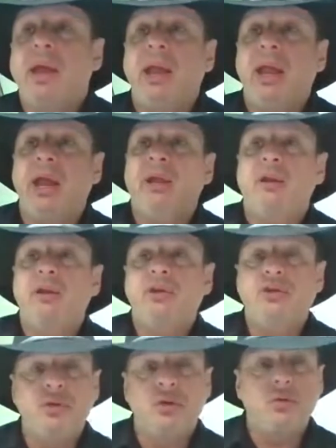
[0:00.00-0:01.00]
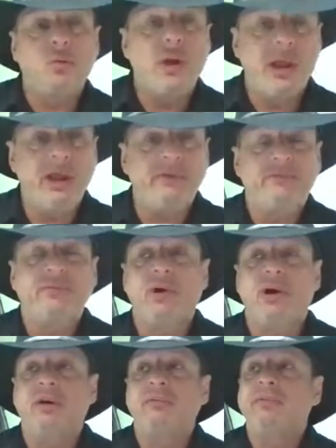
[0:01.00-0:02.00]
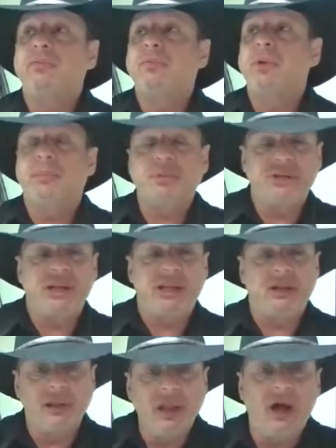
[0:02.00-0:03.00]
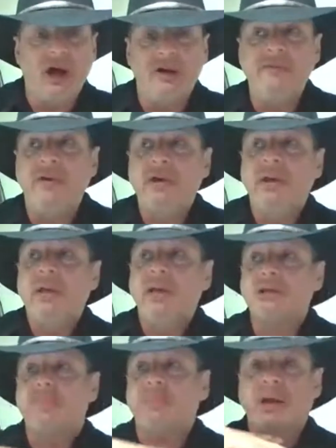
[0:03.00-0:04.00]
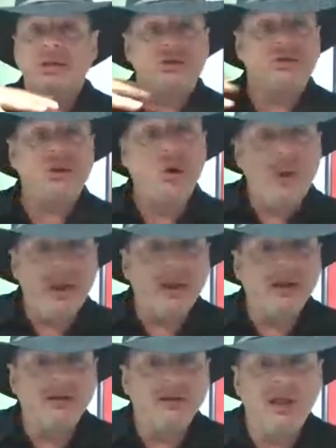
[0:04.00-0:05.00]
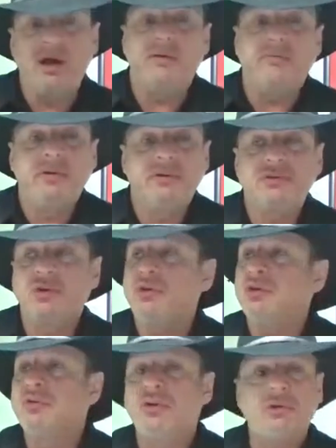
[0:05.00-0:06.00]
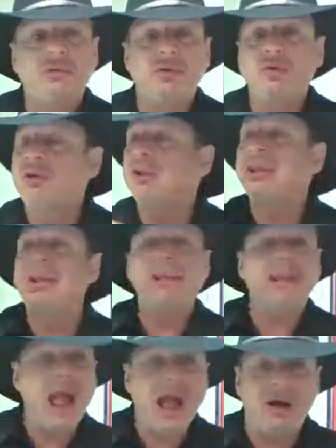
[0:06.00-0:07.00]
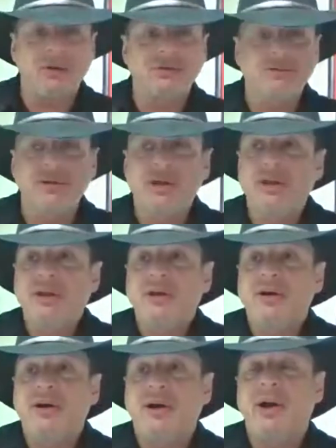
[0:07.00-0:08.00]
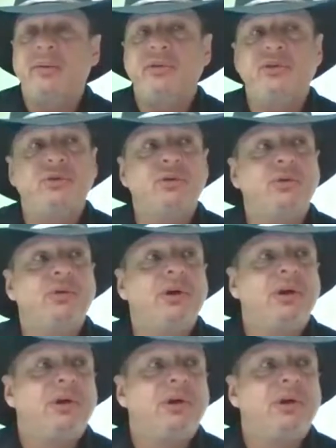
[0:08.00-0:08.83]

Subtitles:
and your way of representing love is by showing love. So you clean the house, you